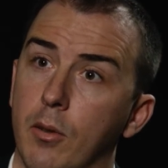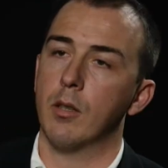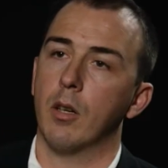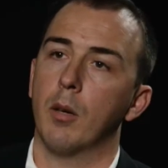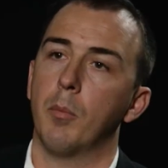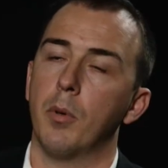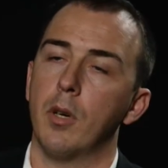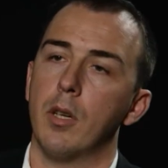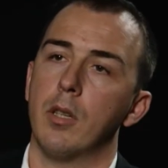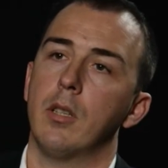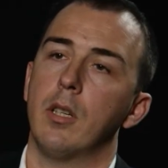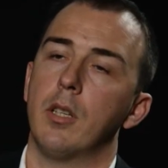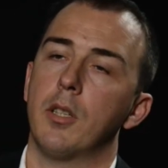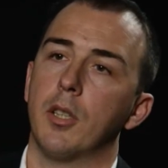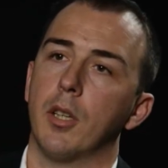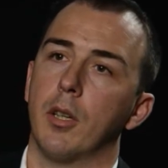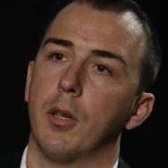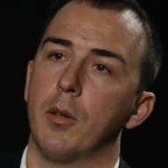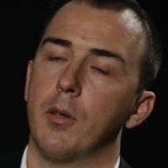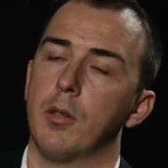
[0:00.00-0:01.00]
So I personally
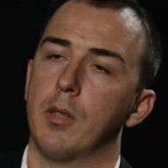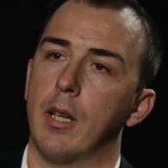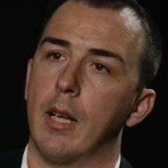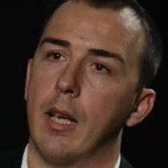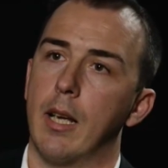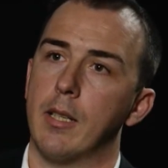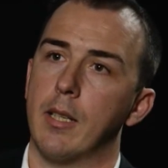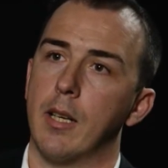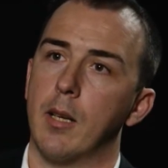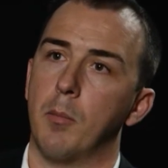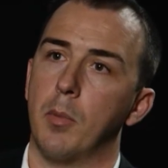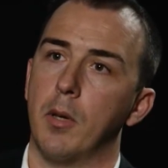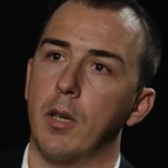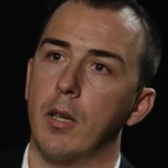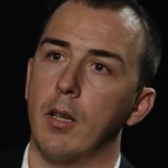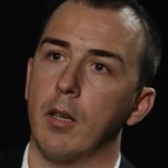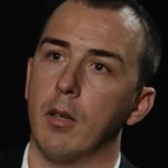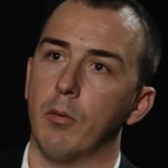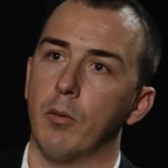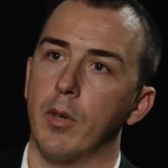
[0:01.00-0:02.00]
chose SAP
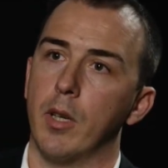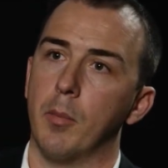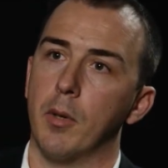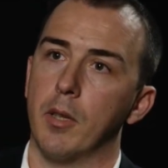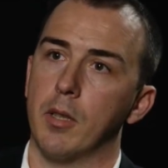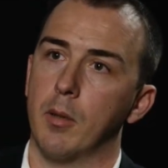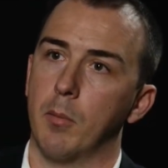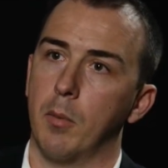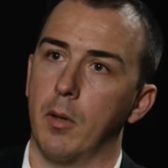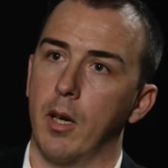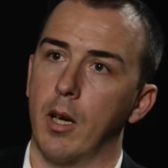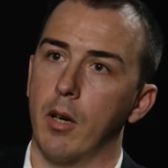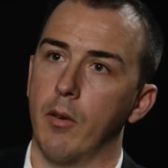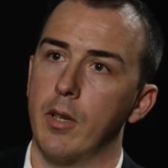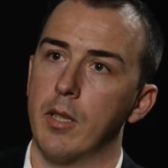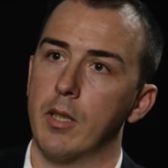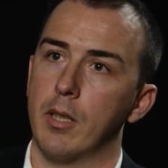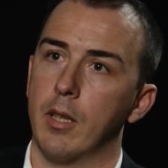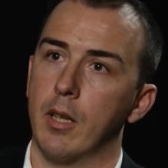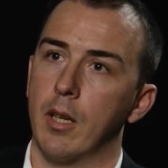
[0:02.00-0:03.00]
Ariba Supplier
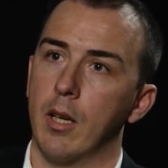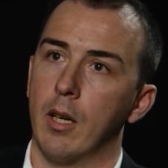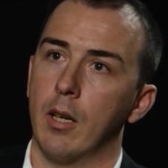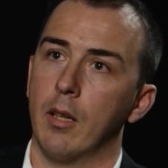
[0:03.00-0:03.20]
Risk.